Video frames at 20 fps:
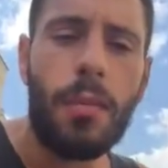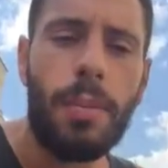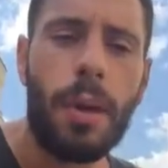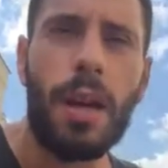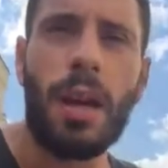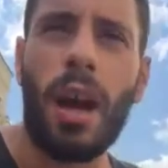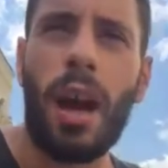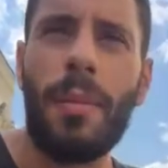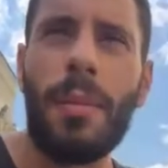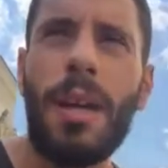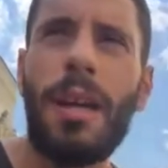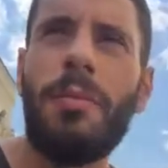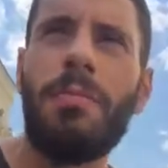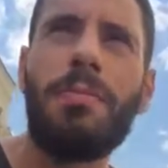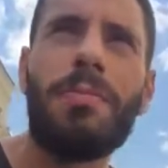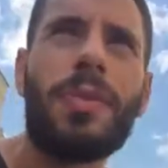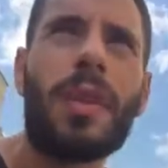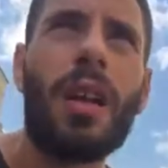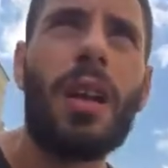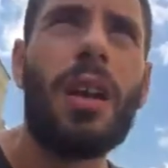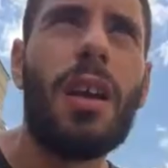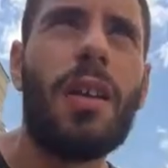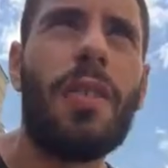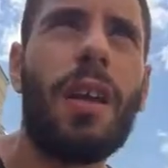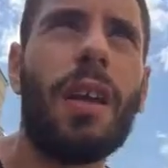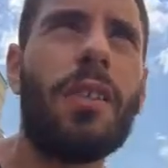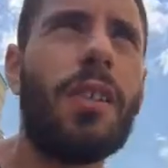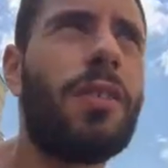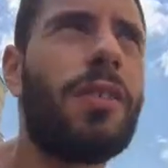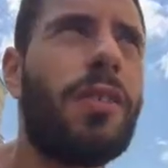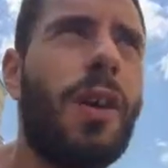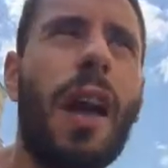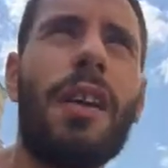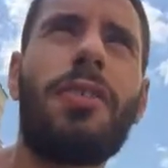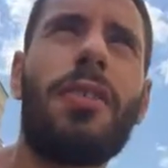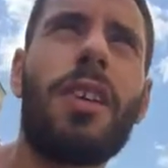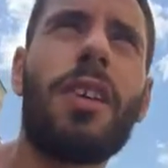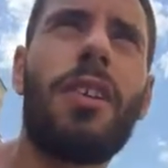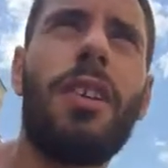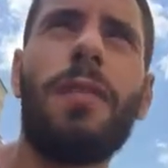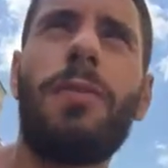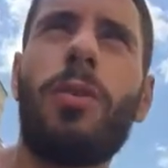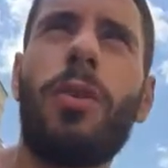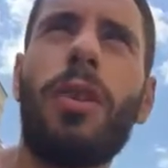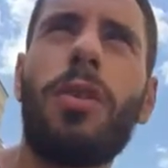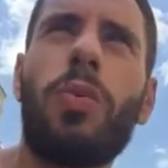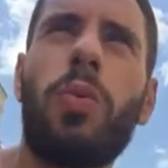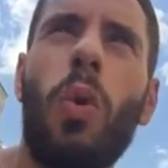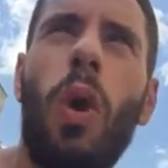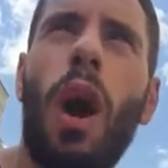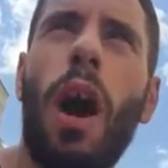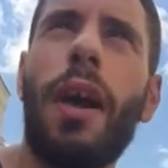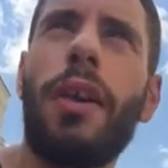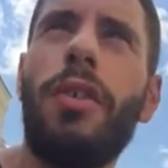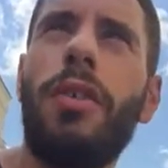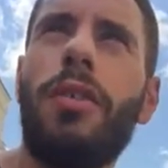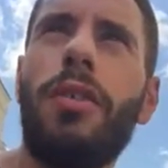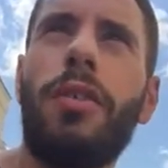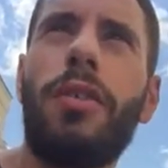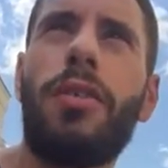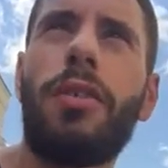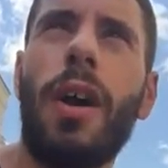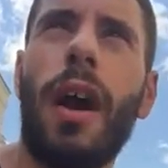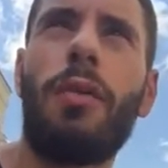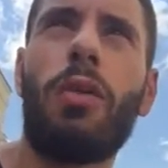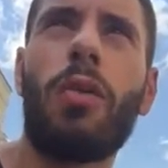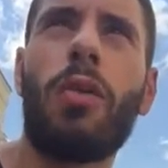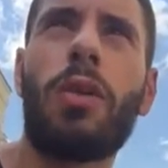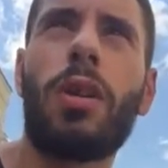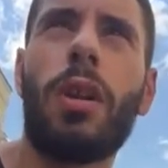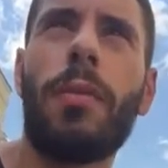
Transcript: But, I mean, there's a drastic difference why you should travel